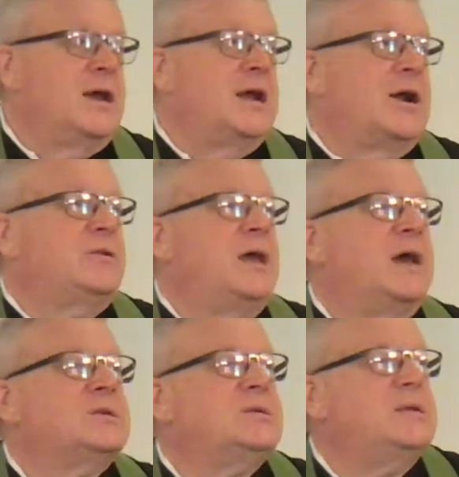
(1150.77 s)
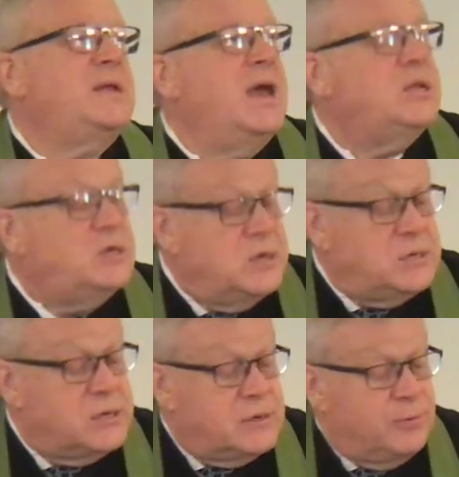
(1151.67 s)
In our text today,
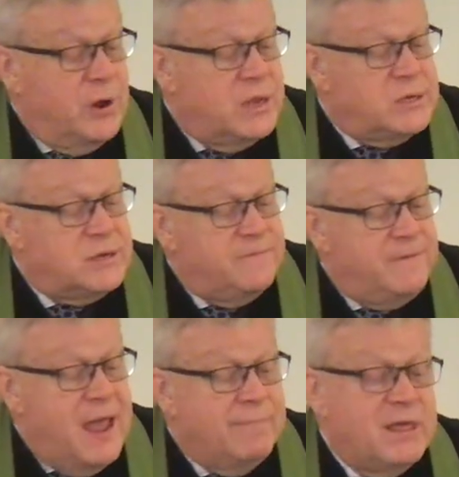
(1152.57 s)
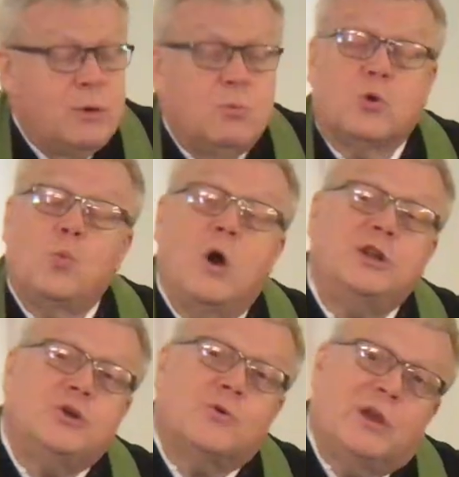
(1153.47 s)
Jesus' friends and family were
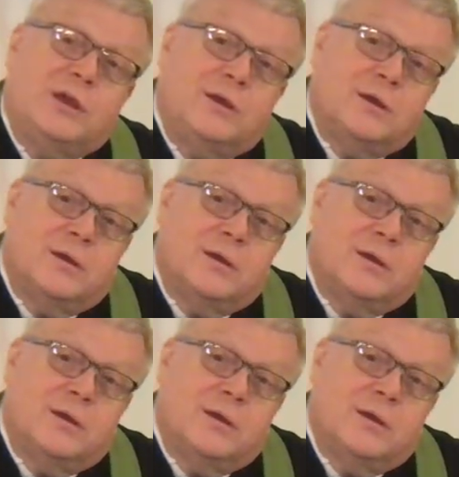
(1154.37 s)
wondering